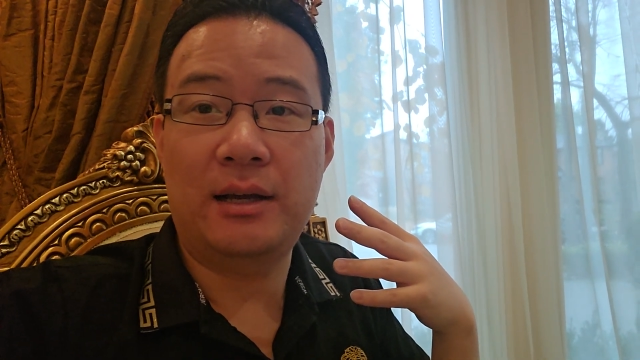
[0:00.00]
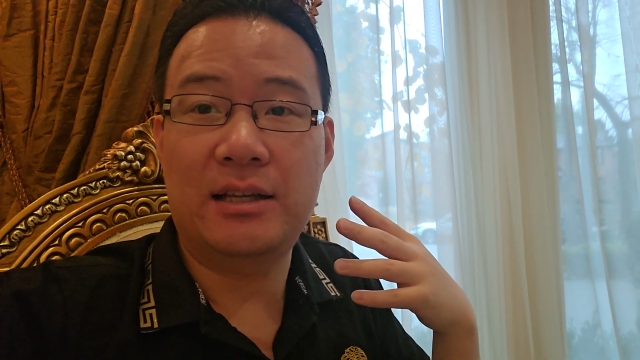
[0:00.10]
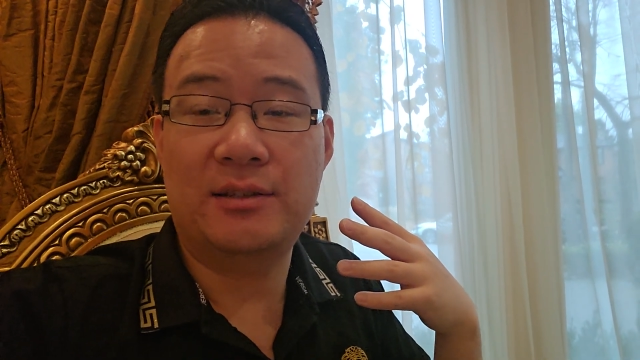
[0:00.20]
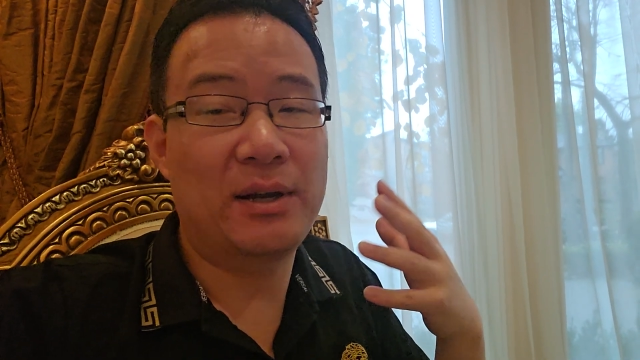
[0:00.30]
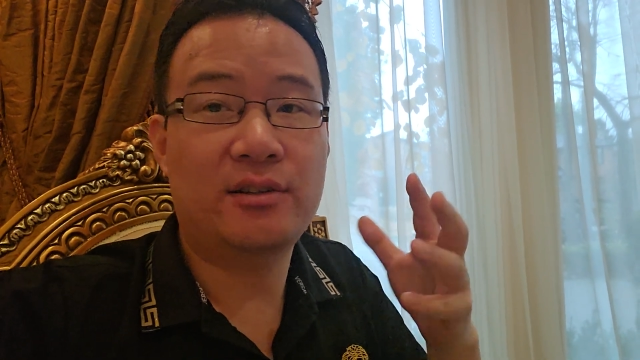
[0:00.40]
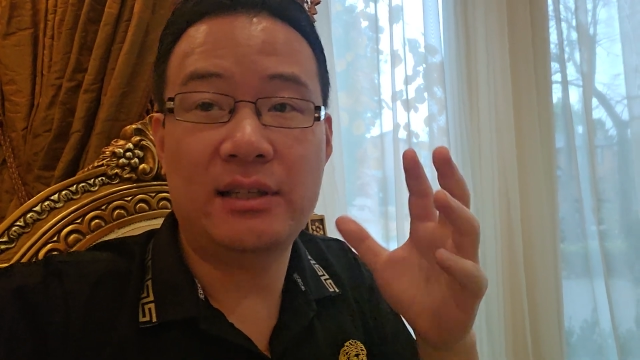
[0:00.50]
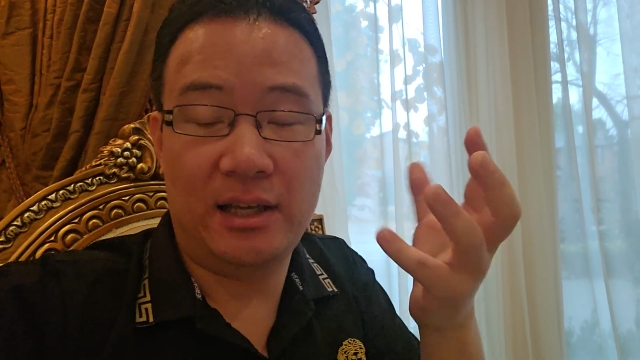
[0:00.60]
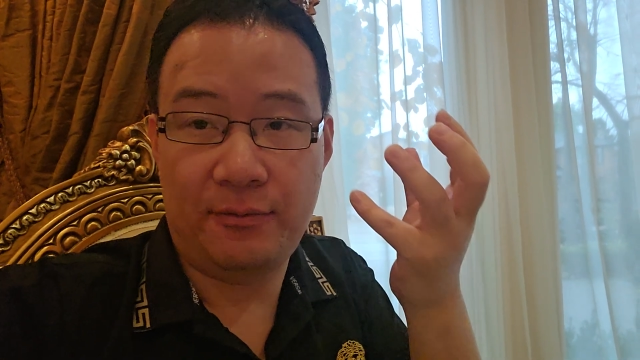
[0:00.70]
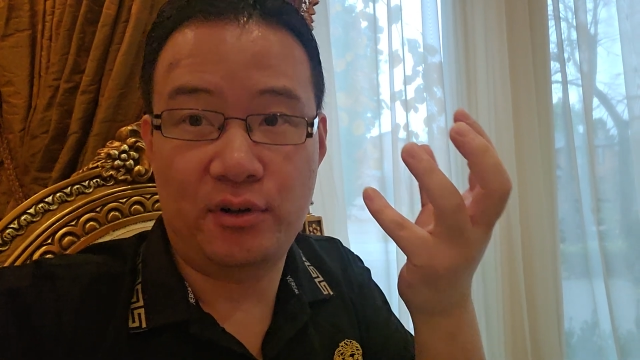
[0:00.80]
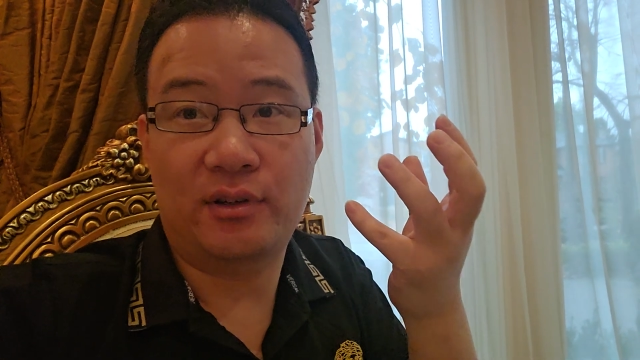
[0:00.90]

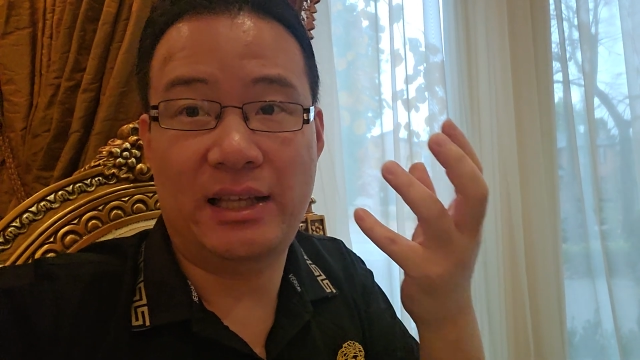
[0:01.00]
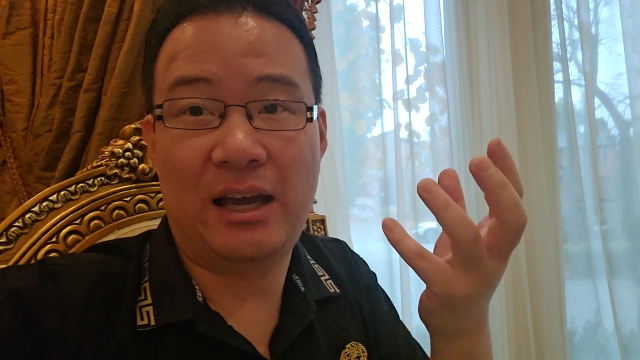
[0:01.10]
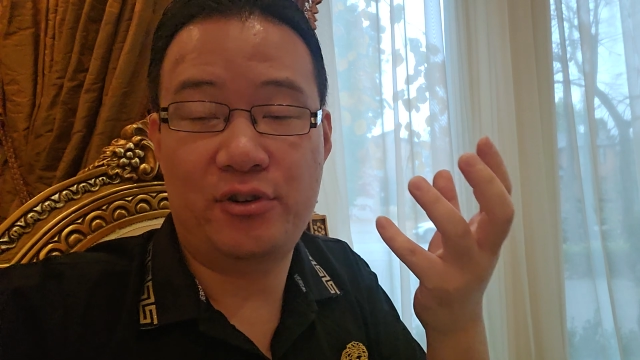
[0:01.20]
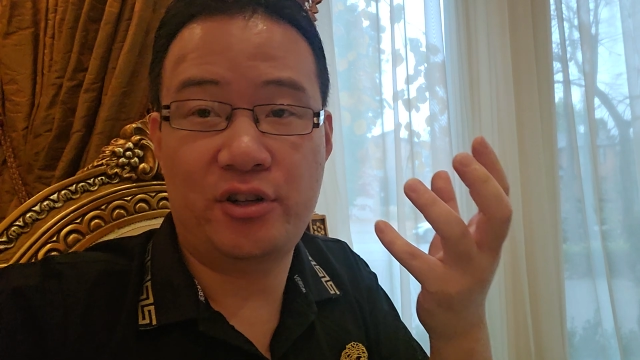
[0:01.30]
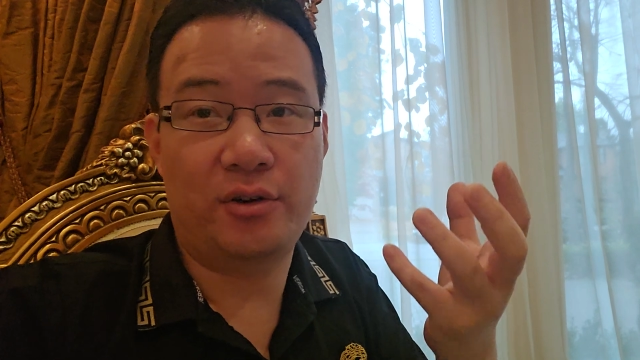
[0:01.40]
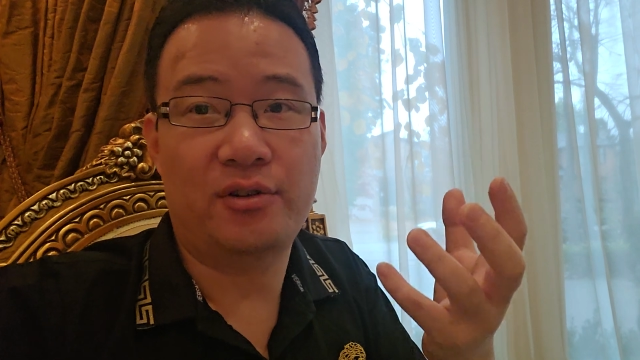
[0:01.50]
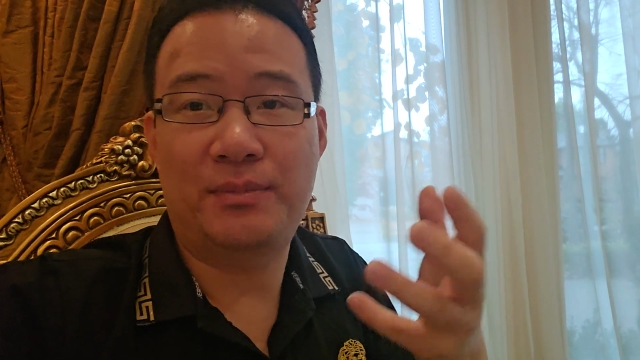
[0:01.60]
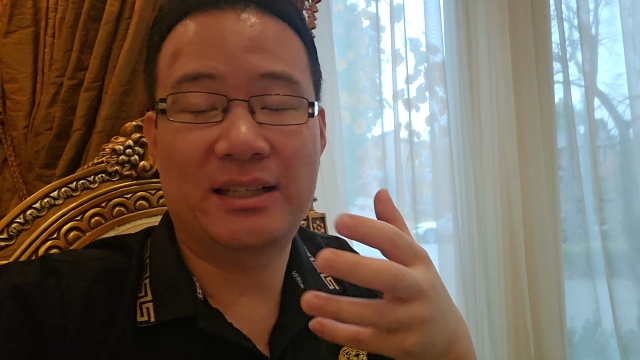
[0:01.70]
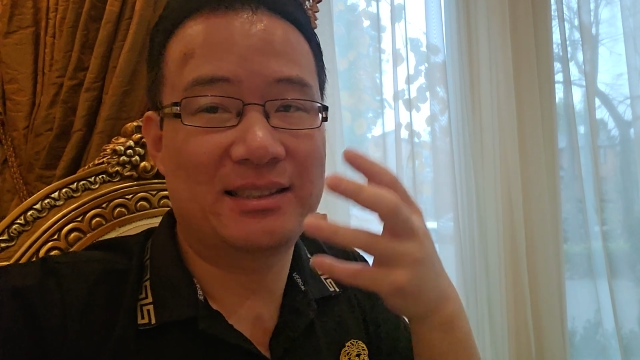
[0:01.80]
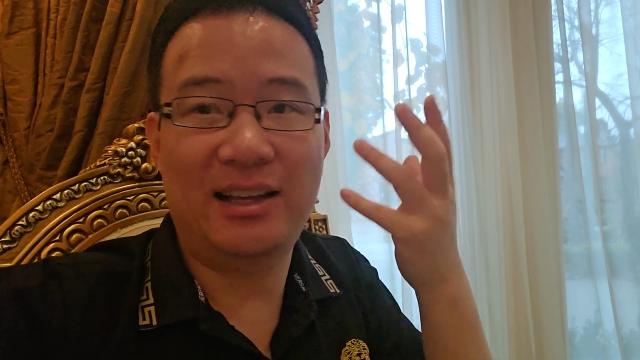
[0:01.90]
especially if you're going to have children,
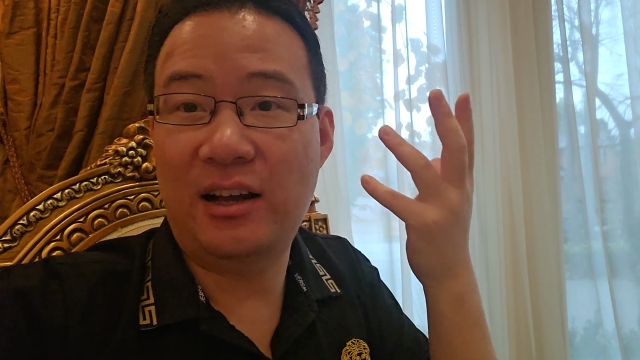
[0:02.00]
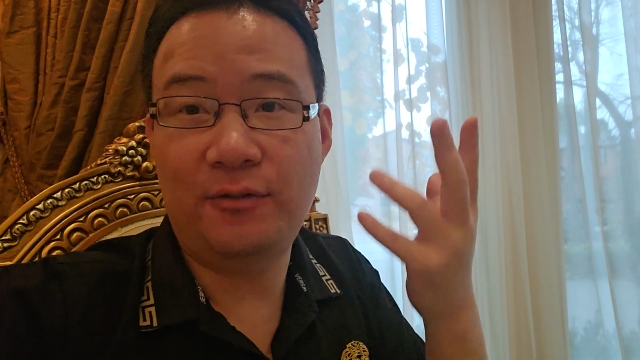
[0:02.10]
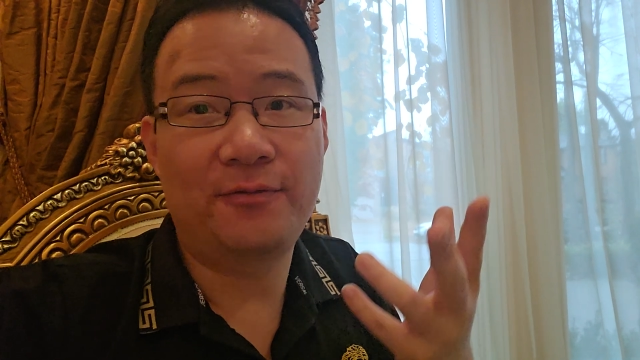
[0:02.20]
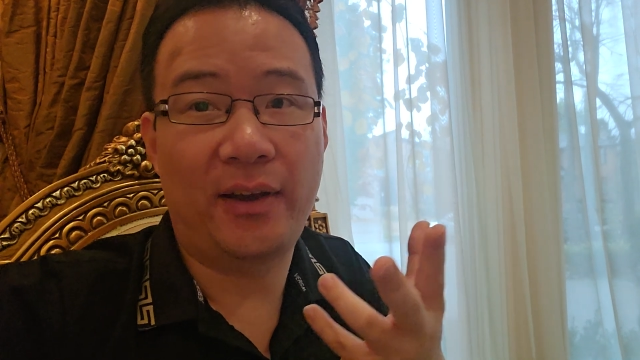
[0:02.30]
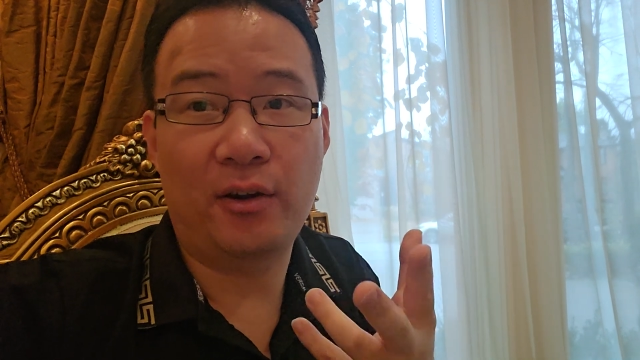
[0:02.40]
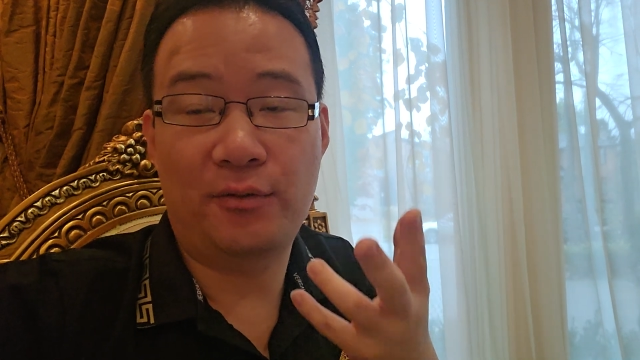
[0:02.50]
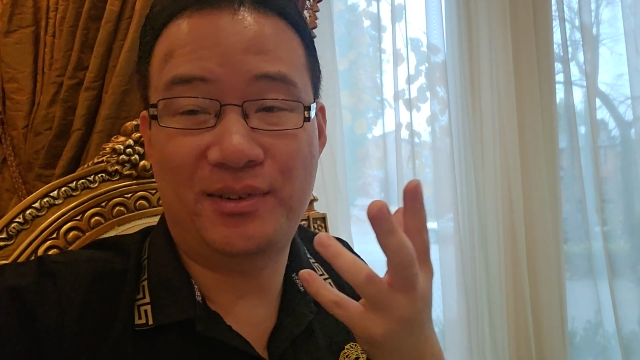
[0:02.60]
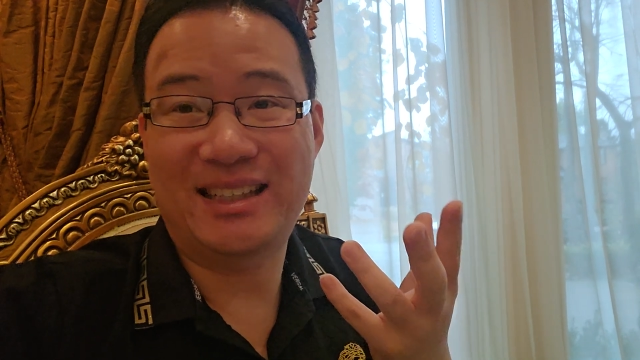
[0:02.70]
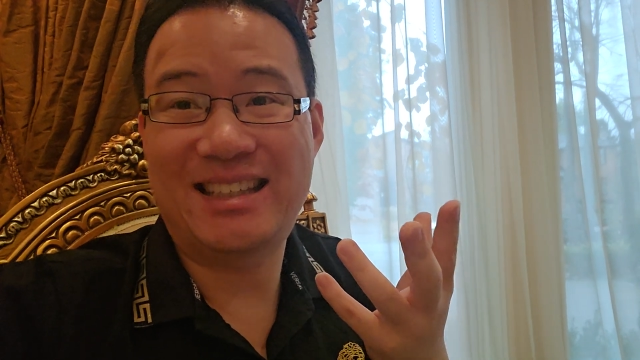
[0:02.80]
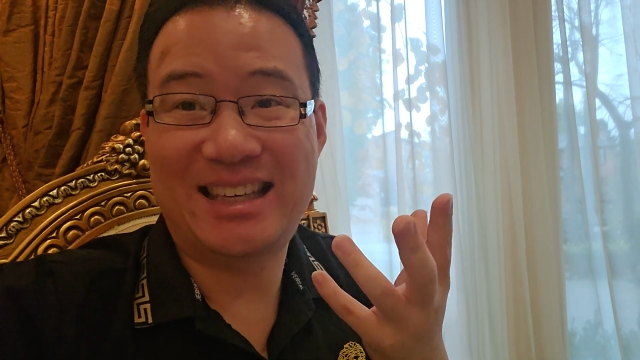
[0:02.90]
because it's not fair
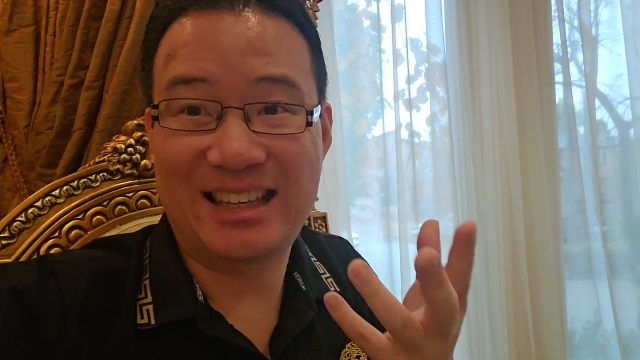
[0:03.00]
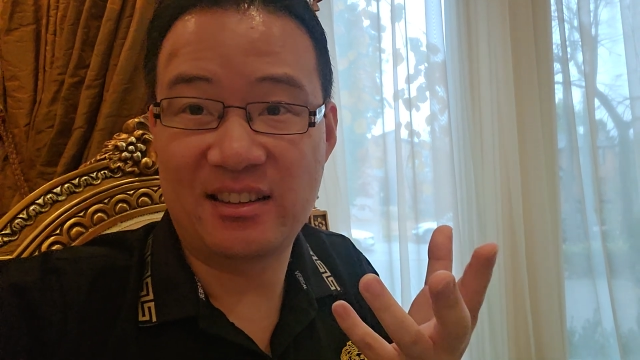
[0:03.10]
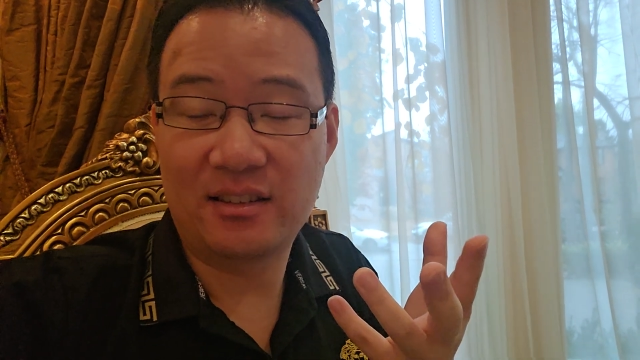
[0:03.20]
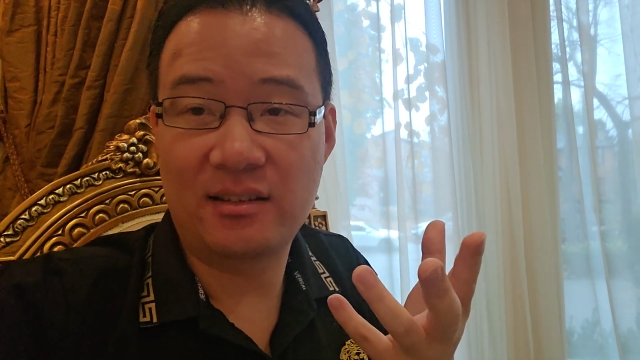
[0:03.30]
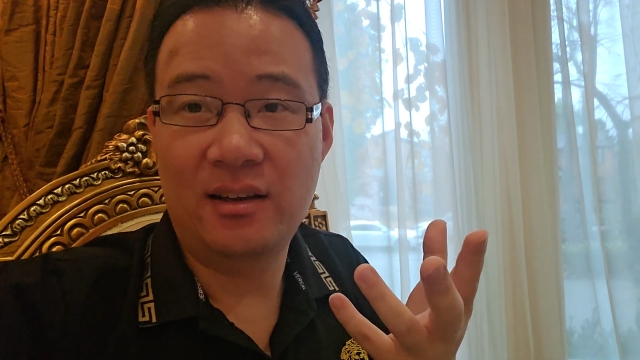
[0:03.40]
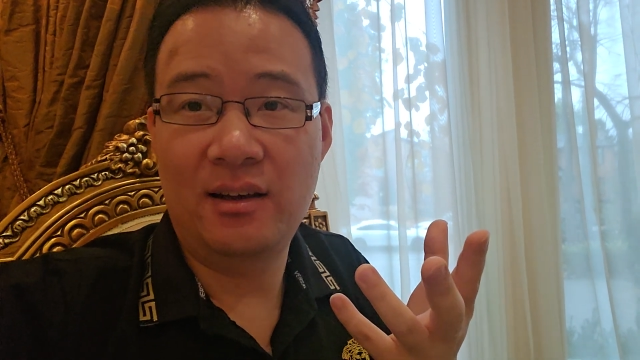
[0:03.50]
for the kids